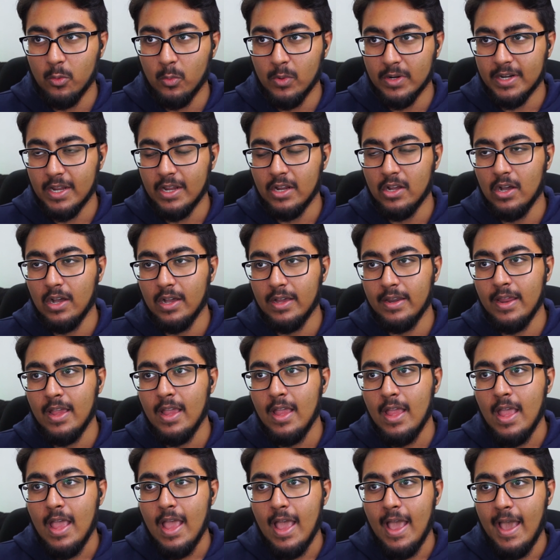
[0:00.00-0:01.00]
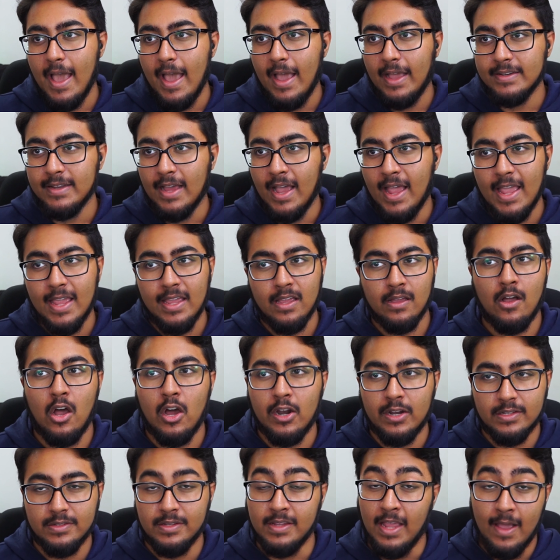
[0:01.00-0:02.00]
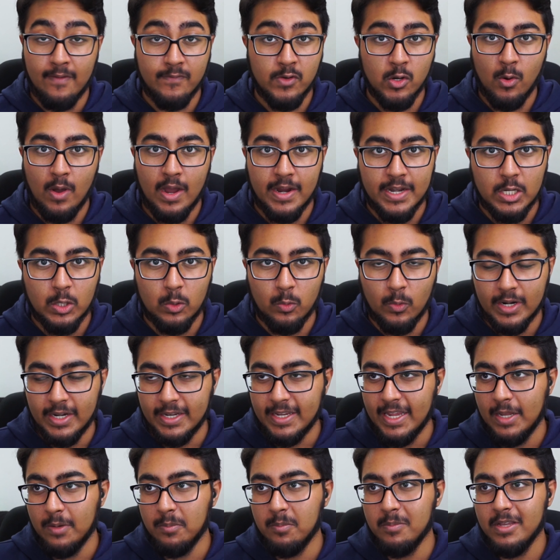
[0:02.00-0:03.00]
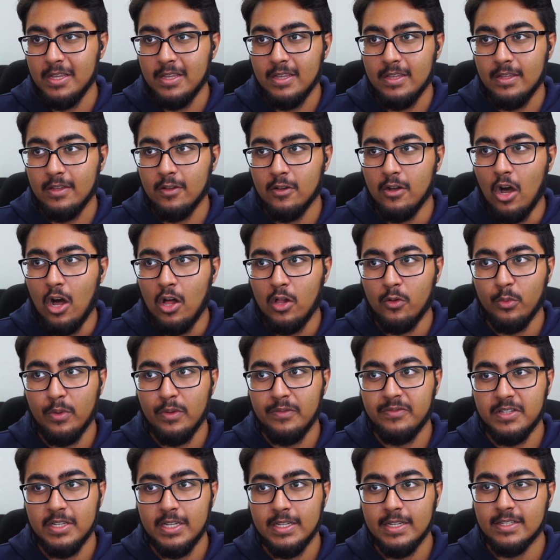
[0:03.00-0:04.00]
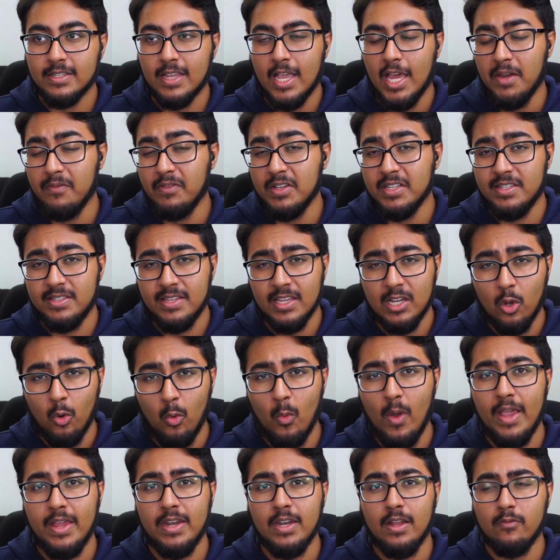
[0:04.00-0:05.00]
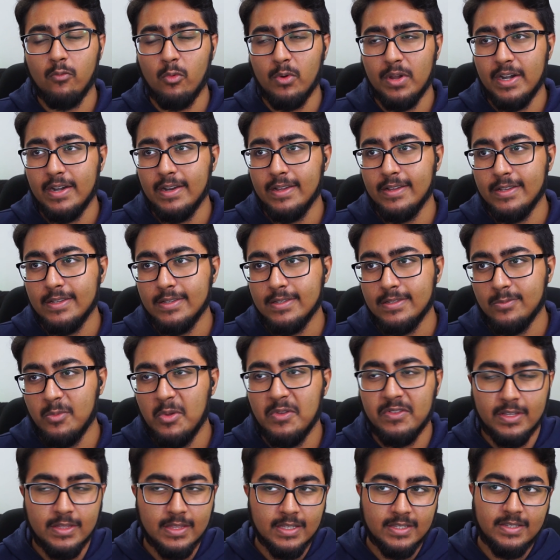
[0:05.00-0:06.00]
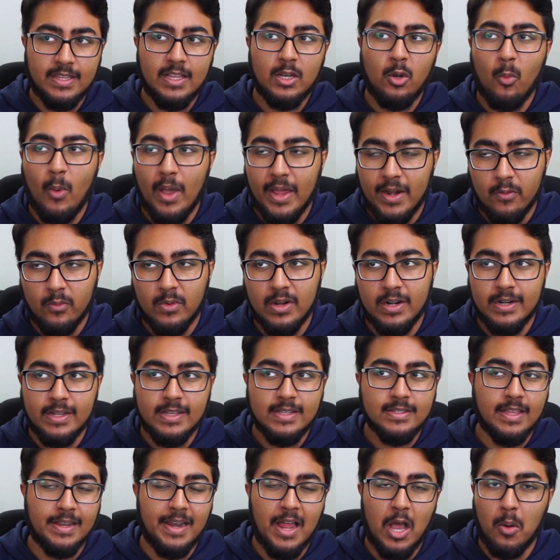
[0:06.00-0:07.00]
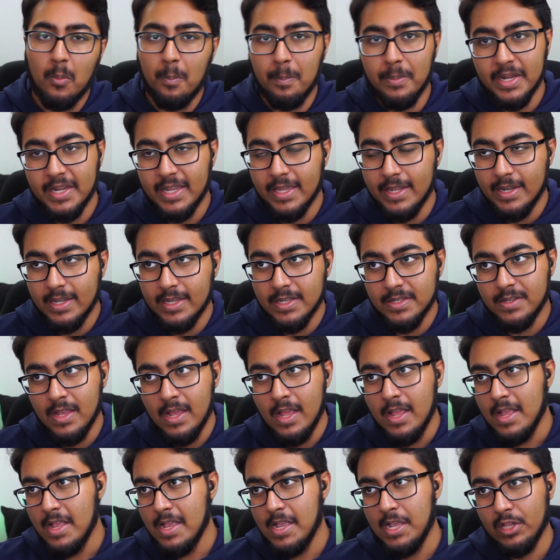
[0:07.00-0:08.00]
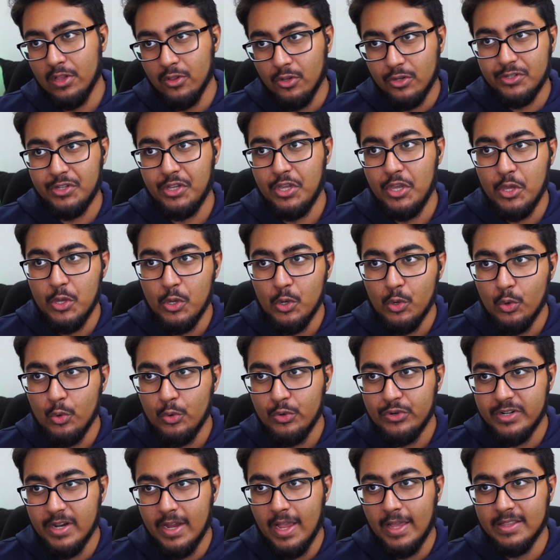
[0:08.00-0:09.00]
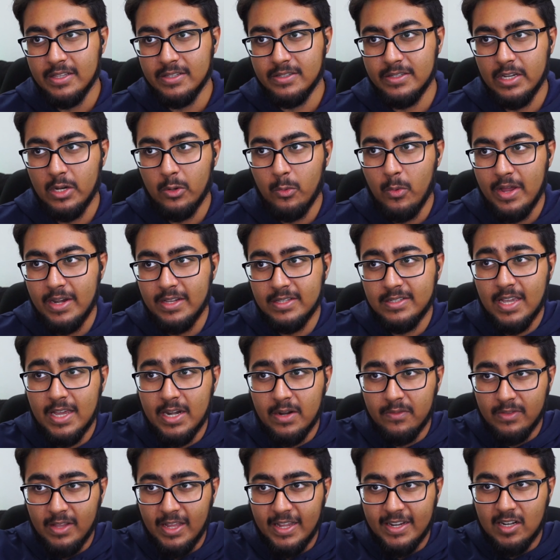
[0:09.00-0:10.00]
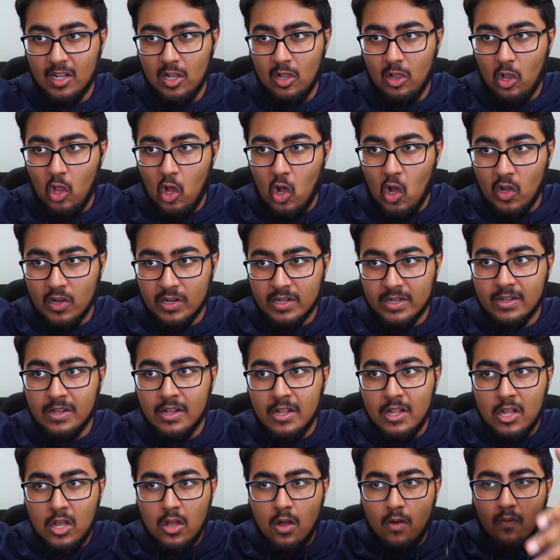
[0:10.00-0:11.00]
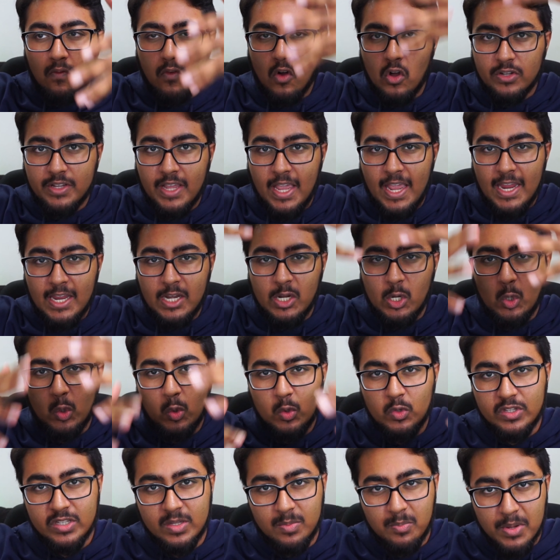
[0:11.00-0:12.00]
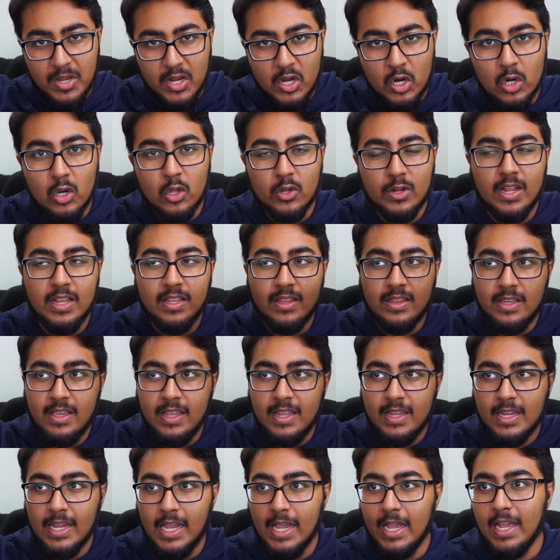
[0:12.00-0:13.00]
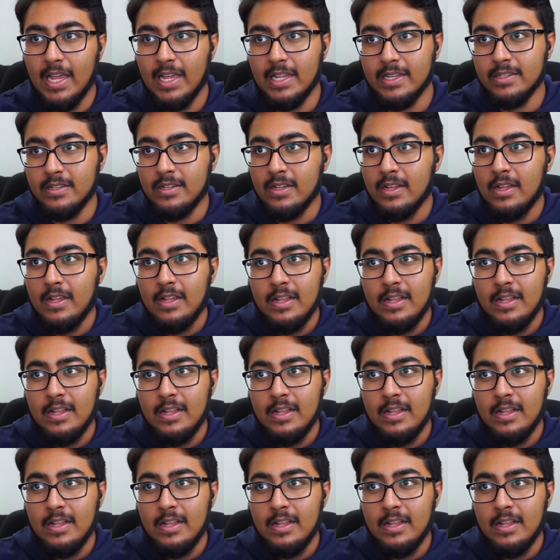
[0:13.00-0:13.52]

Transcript: of working on, and I honestly have no idea what it can be. All we've seen is kind of a silhouette of what it is. We've seen the silhouette of what it is and how big it is. It looks huge, and the silhouette is kind of like a long volcano spear looking thing, and